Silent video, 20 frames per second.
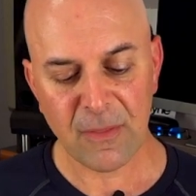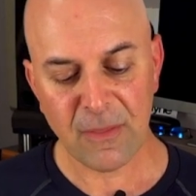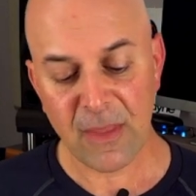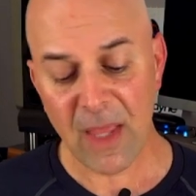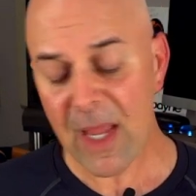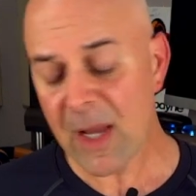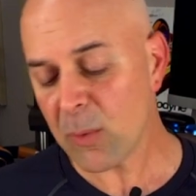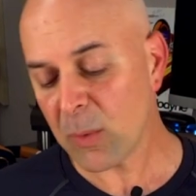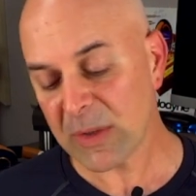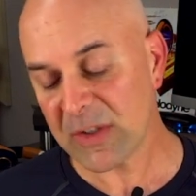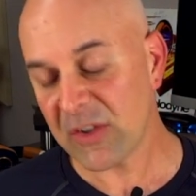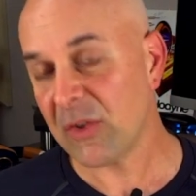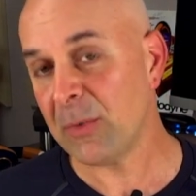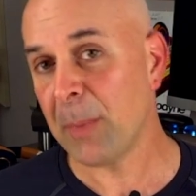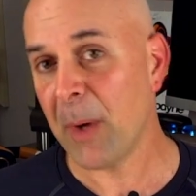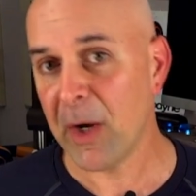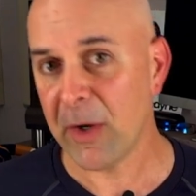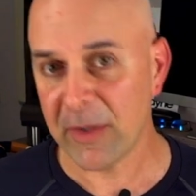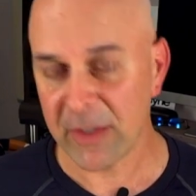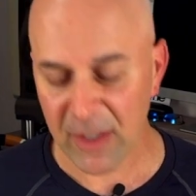Then what the
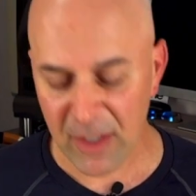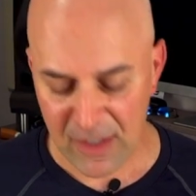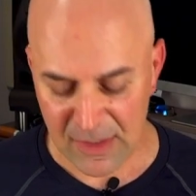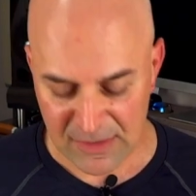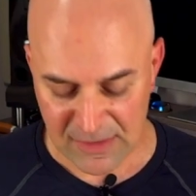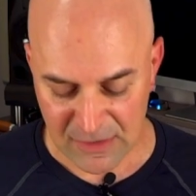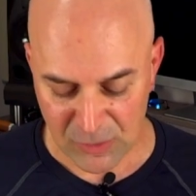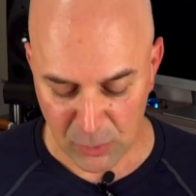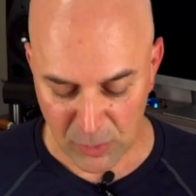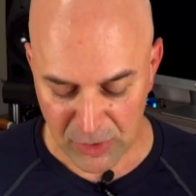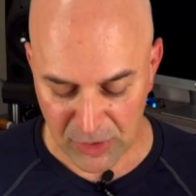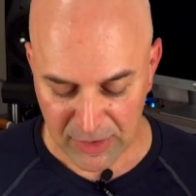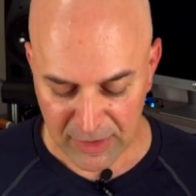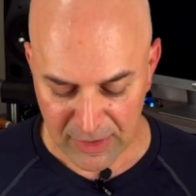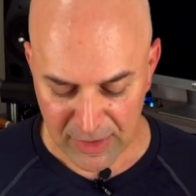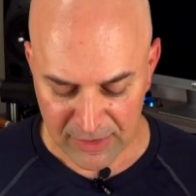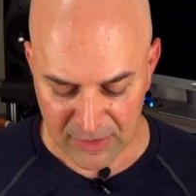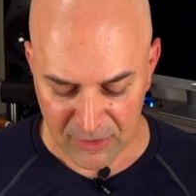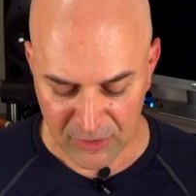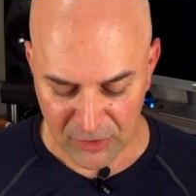Spire does is when you
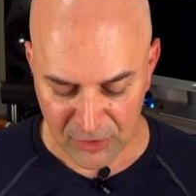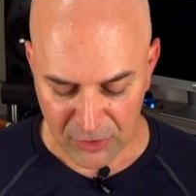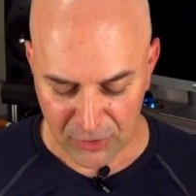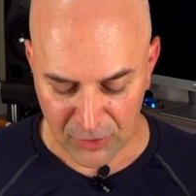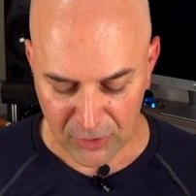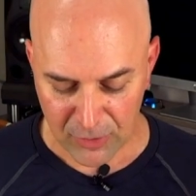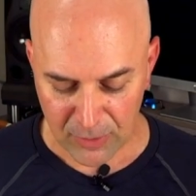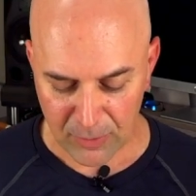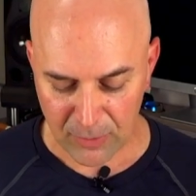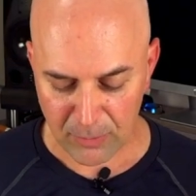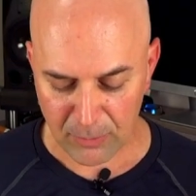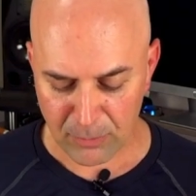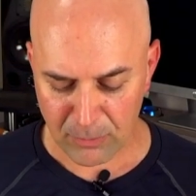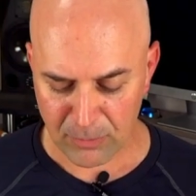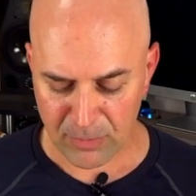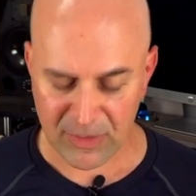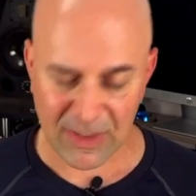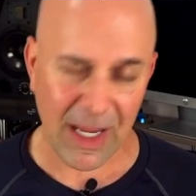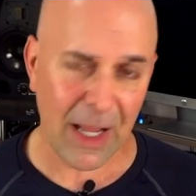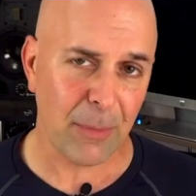connect it to your
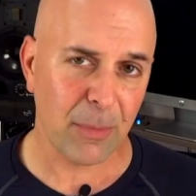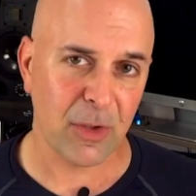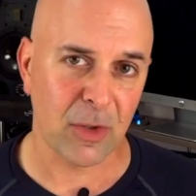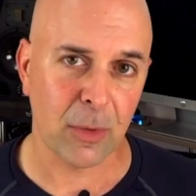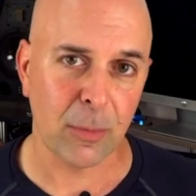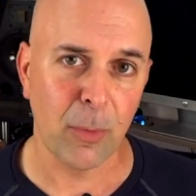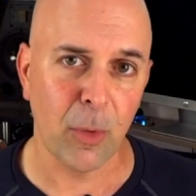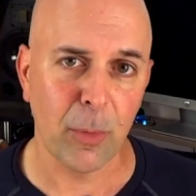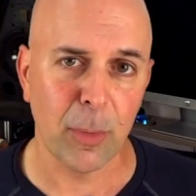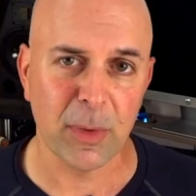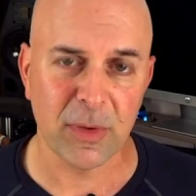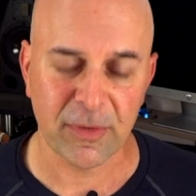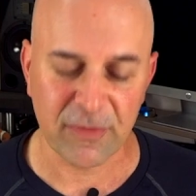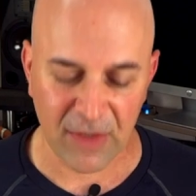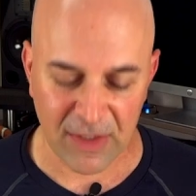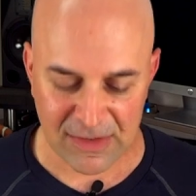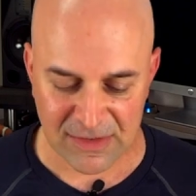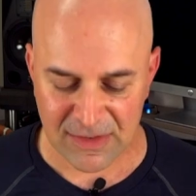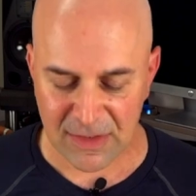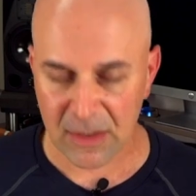tablet or mobile
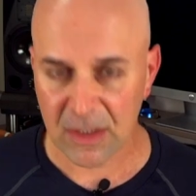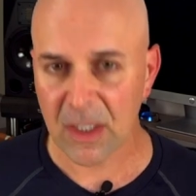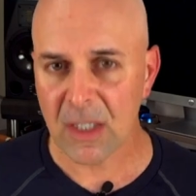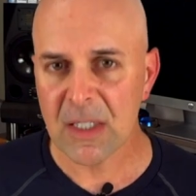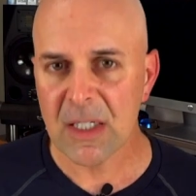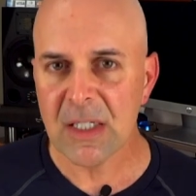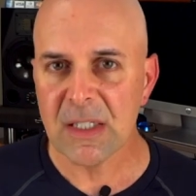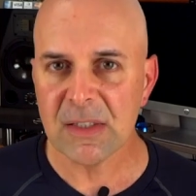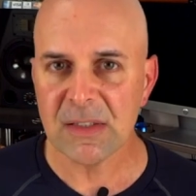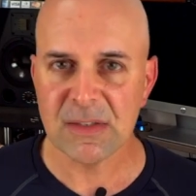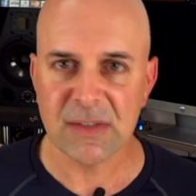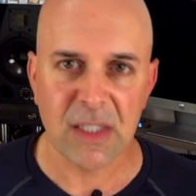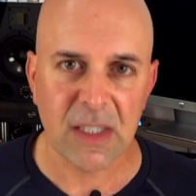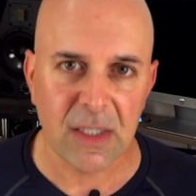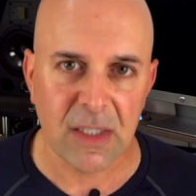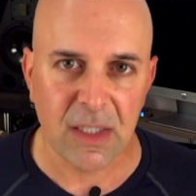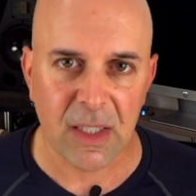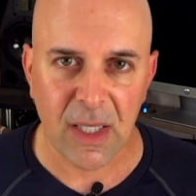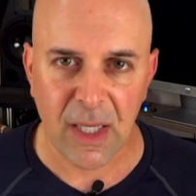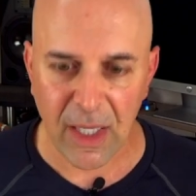device, it'll
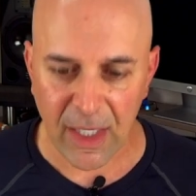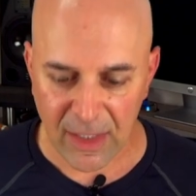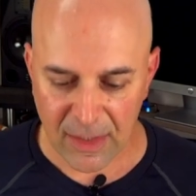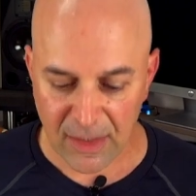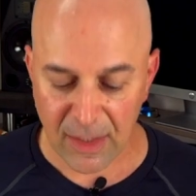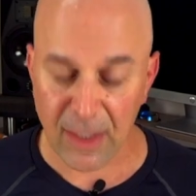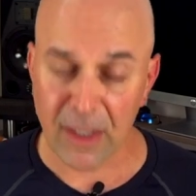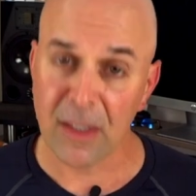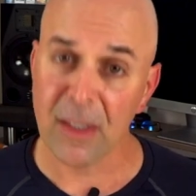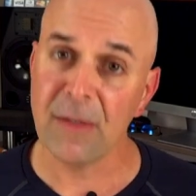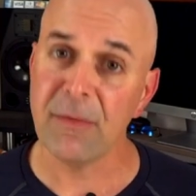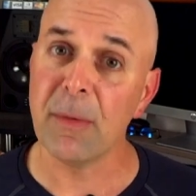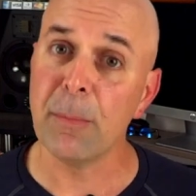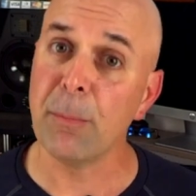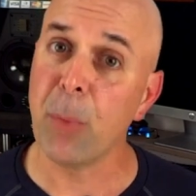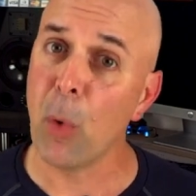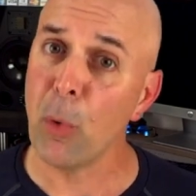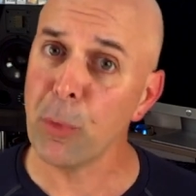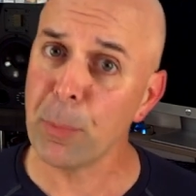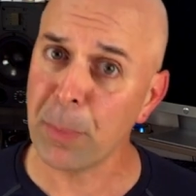sync and it'll live in
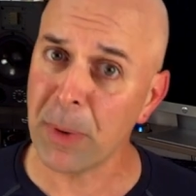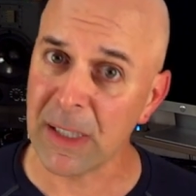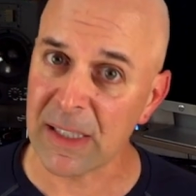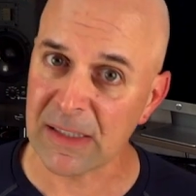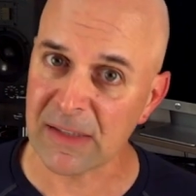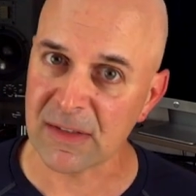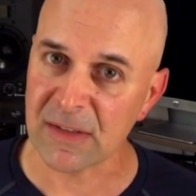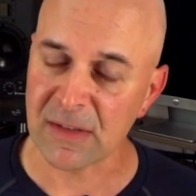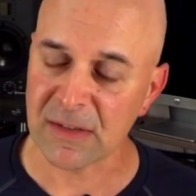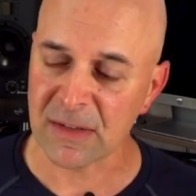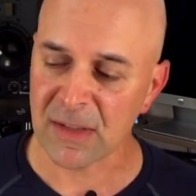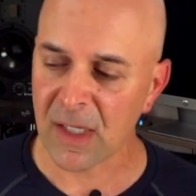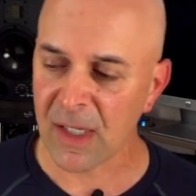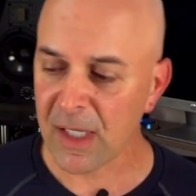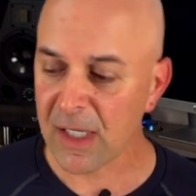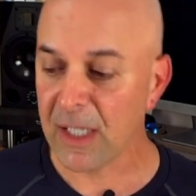both places.